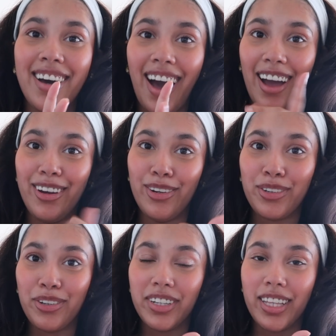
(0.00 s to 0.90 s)
I
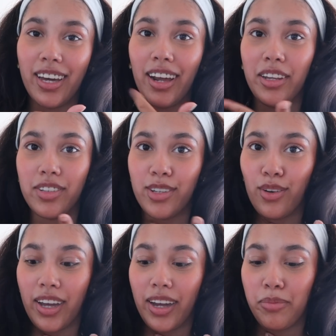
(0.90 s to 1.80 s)
looked over there and he was
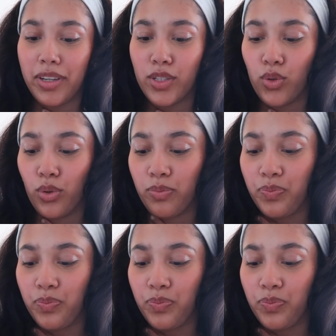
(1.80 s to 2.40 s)
looking at me, so